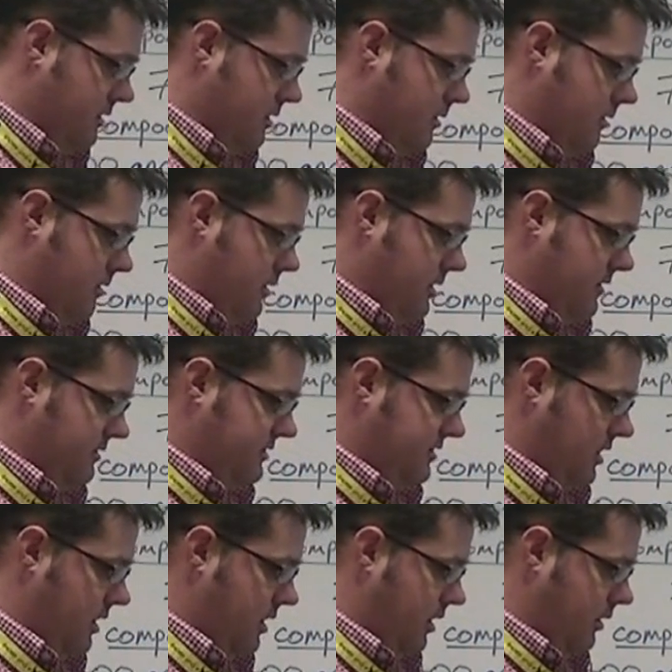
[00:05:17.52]
Alright,
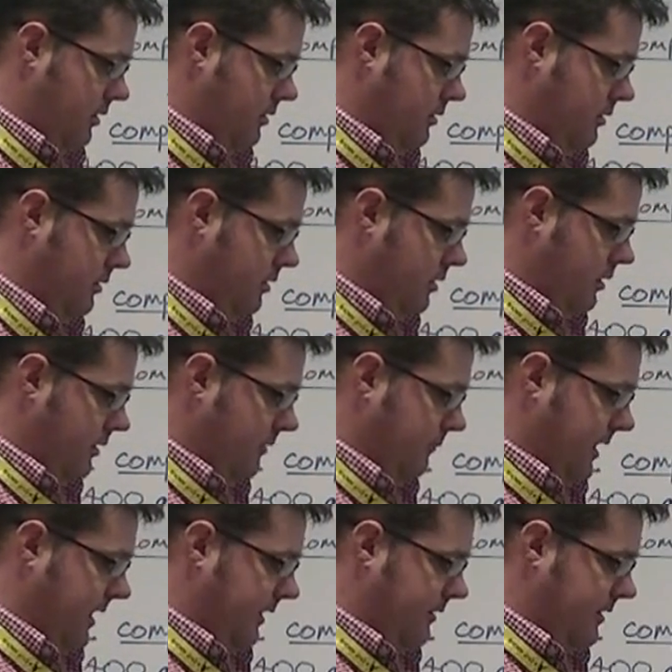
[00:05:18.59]
so
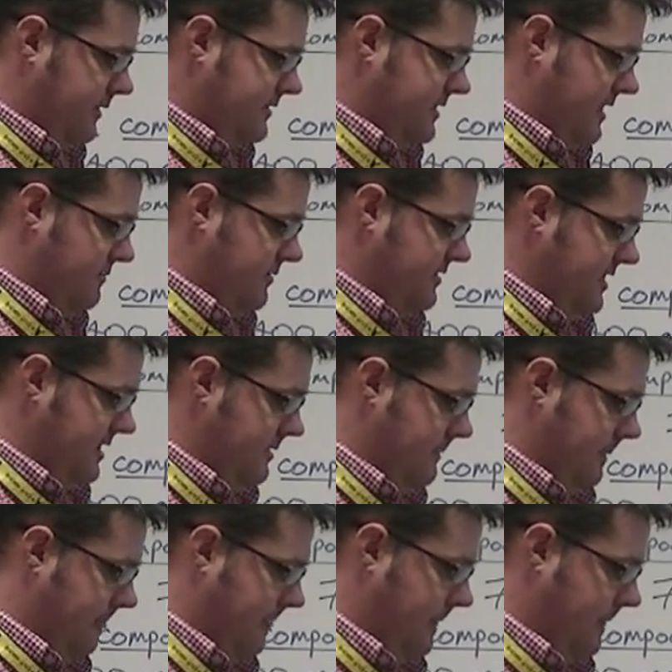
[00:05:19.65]
plugging those numbers in,